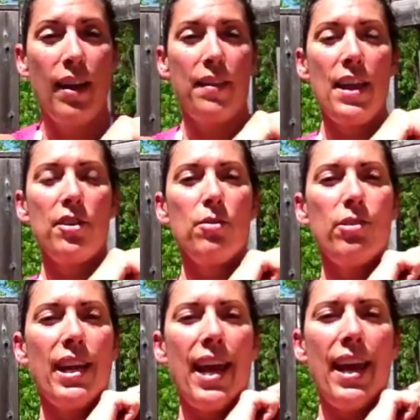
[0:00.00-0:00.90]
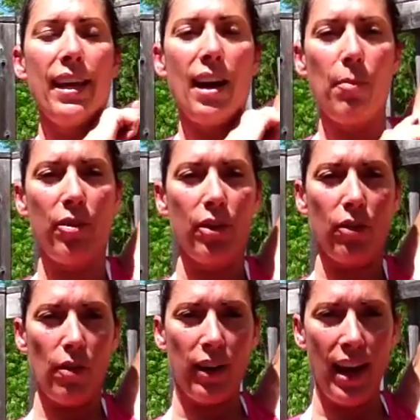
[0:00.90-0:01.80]
then you take it up
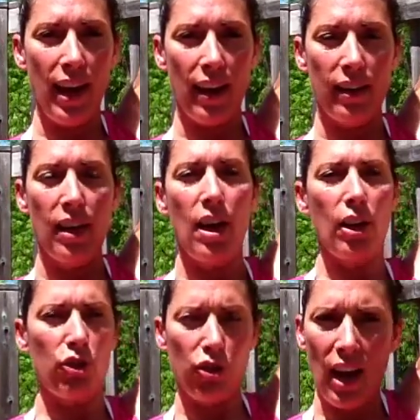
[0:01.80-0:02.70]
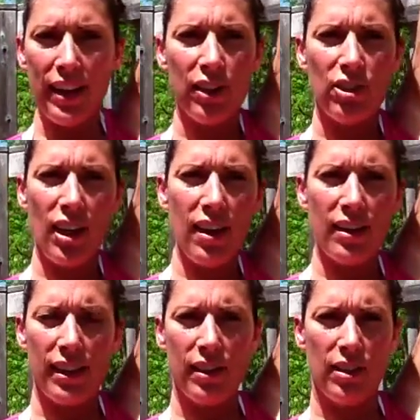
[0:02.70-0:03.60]
further overhead, trying your
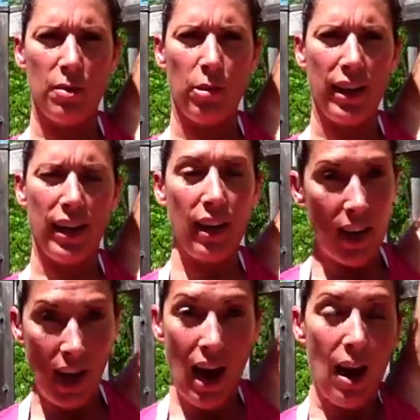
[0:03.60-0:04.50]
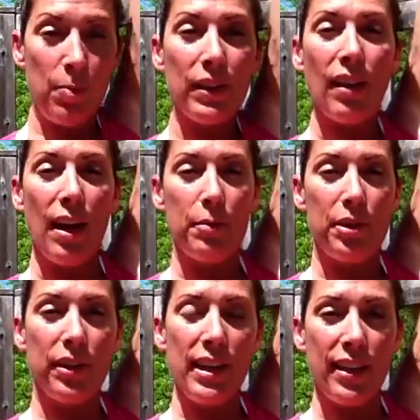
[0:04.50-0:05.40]
darndest to bring it up in line with
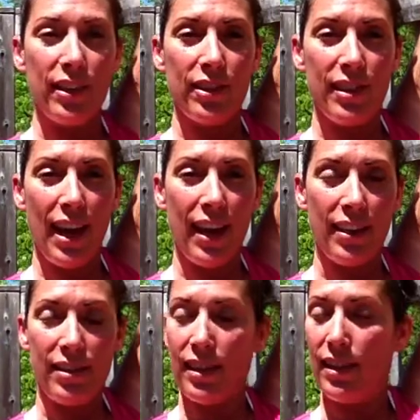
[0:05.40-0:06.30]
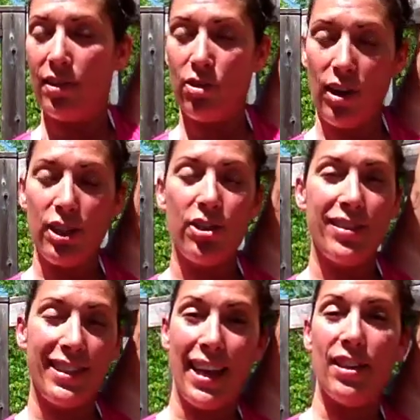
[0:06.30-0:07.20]
your ears as the instruction
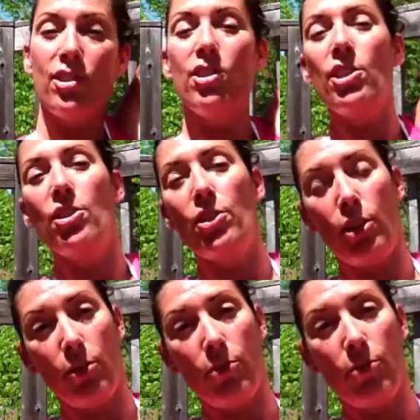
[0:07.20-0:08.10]
says to do.